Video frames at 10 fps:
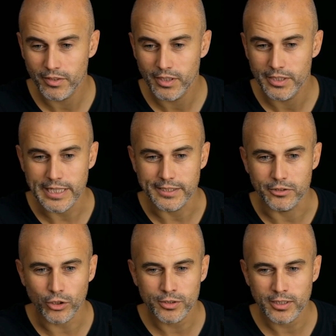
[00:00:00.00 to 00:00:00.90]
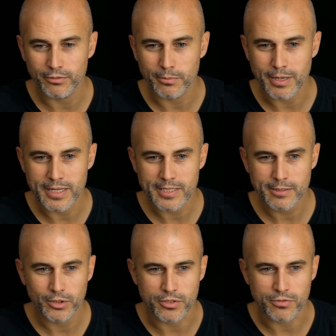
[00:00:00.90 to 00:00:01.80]
Yeah, the total from
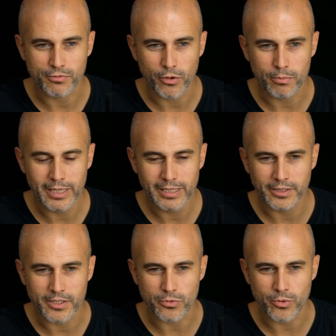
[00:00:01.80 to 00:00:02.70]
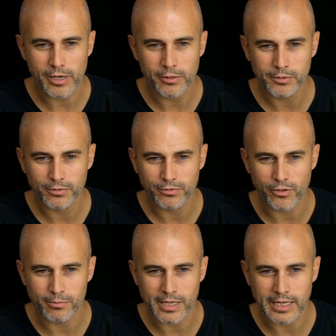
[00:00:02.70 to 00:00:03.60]
Azimut is 4 million in this round
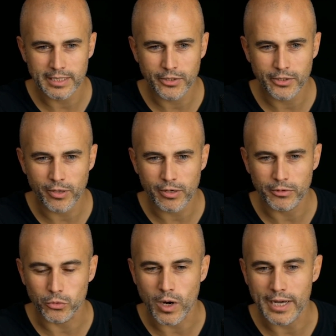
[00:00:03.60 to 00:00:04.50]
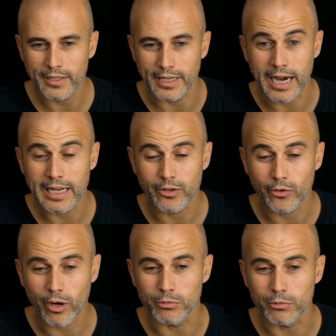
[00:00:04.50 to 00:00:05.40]
from AliCrowd 1 and
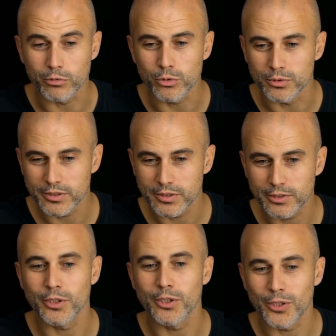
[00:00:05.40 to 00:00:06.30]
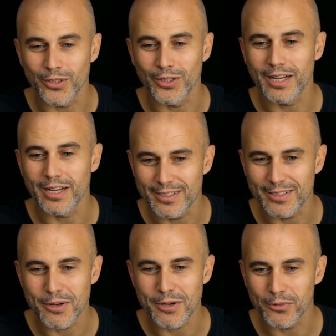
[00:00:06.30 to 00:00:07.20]
AliCrowd 2. So,
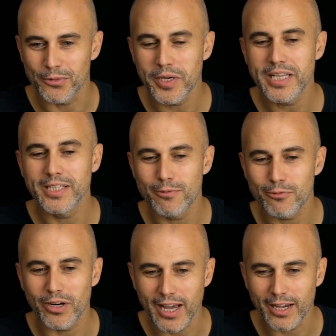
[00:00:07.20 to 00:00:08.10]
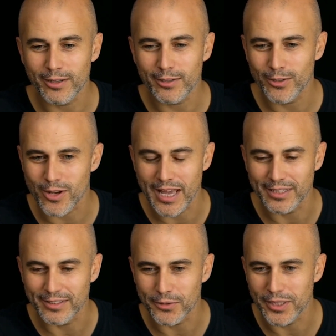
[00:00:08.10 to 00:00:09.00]
3 different angles
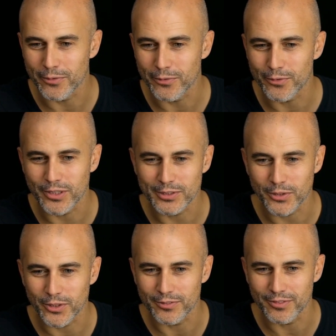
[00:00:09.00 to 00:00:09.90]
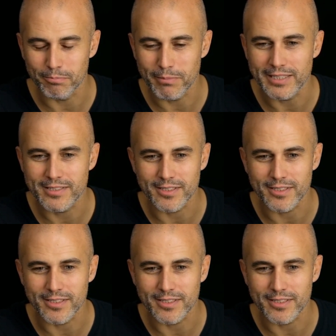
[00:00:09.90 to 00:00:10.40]
and 3 different sort of bets,